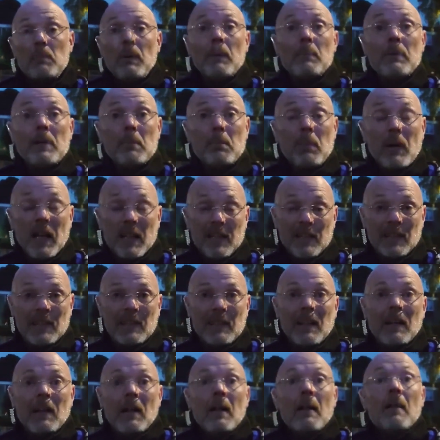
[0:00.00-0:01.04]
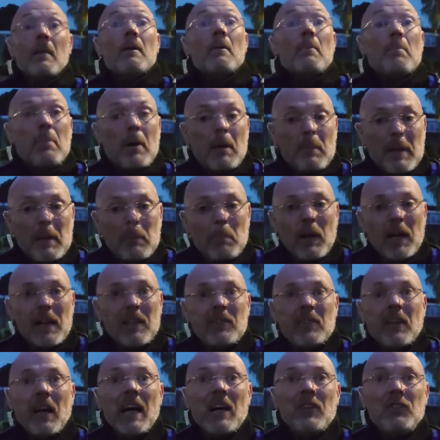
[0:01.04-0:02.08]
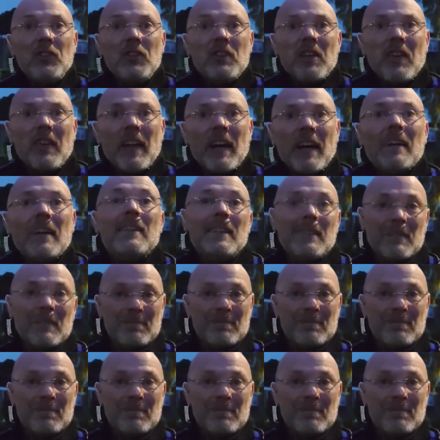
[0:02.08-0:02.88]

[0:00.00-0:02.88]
You do, it's part of your policy. Public place, sir. How do you know that?